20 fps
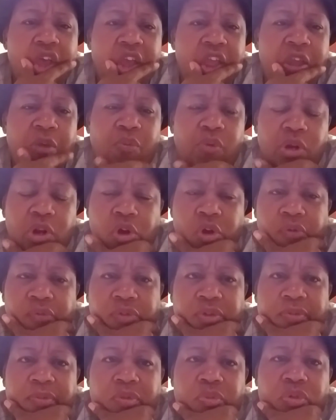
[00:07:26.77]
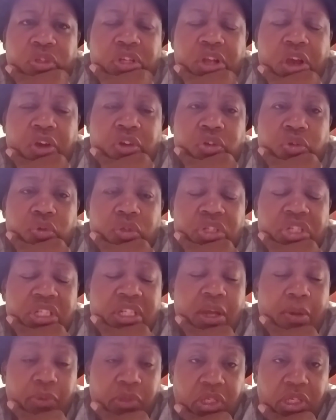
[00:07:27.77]
He went over and was talking to her. She
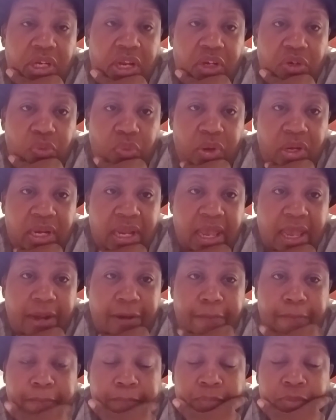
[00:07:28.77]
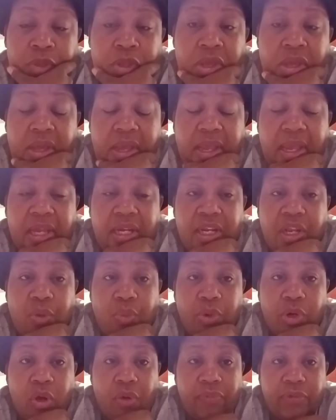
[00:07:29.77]
said, I was looking out the window at him, and he
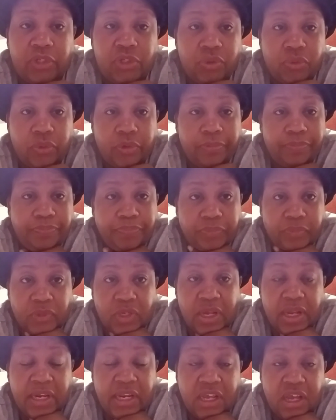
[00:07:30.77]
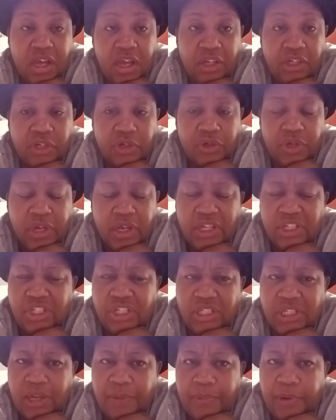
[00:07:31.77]
went over to her and he hugged her.
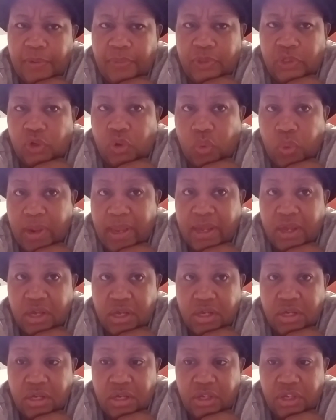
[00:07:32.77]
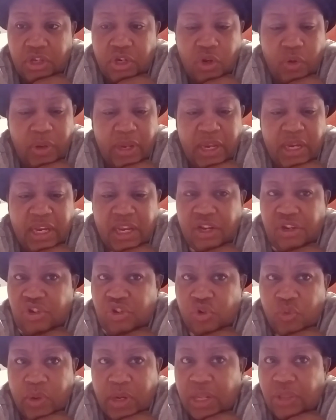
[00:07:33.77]
She said, but it was a quick hug. He didn't
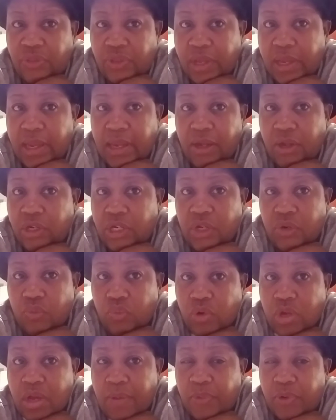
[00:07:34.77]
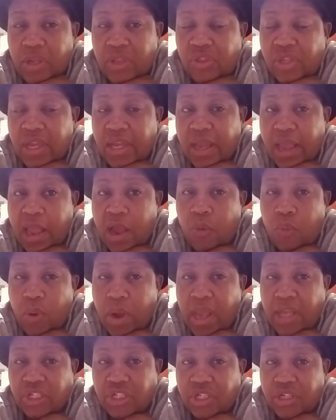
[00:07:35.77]
do anything and didn't rub or anything. I
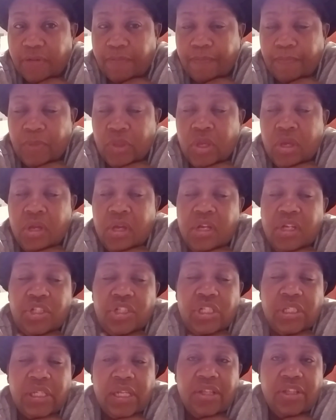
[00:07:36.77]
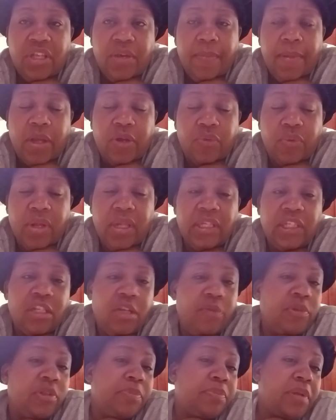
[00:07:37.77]
watched him. She said, then my
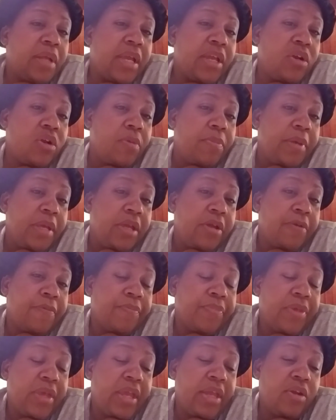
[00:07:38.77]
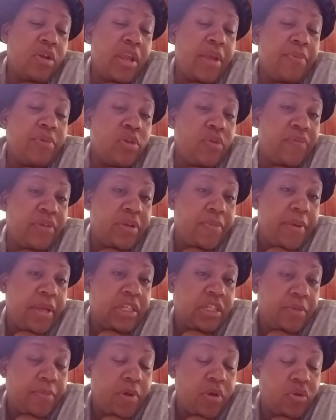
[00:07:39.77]
grandson was playing up here, and he was over at the
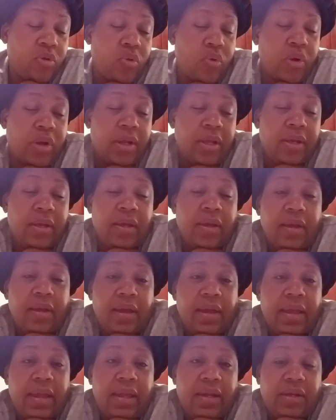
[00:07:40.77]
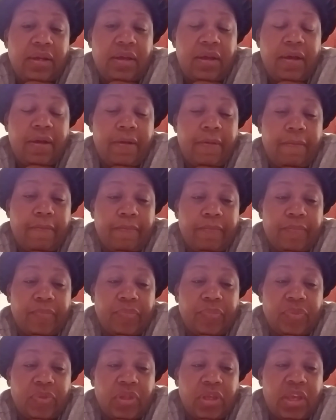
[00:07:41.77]
basketball court. And
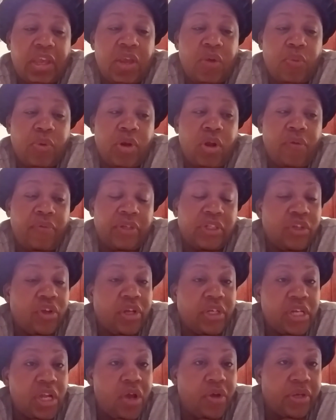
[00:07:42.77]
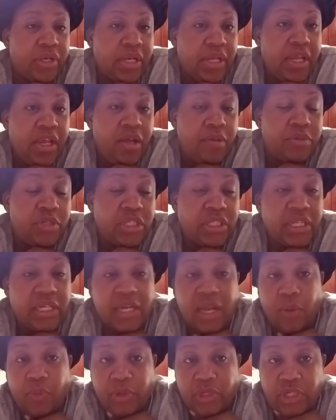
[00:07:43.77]
he went over and started talking to him. She said,
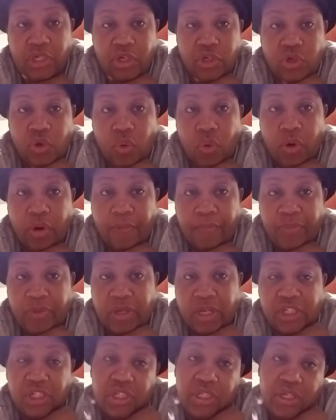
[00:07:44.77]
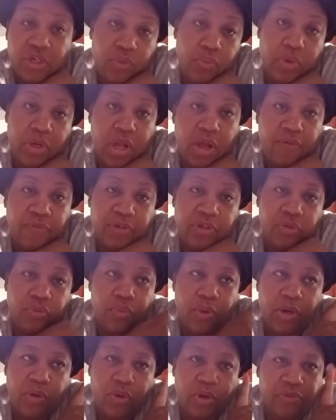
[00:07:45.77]
and I went to the door, because she's in the rent office
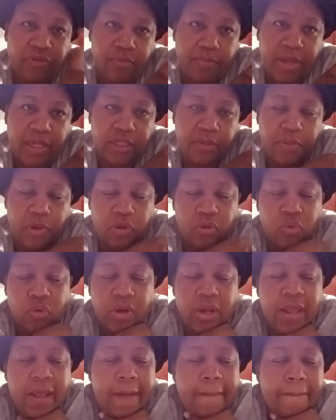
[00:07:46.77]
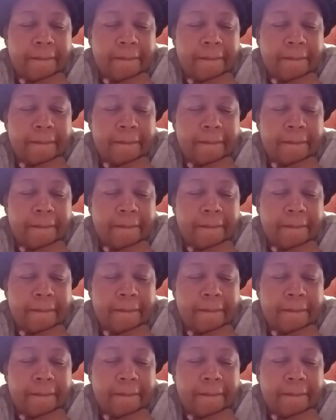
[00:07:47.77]
right across from the basketball court.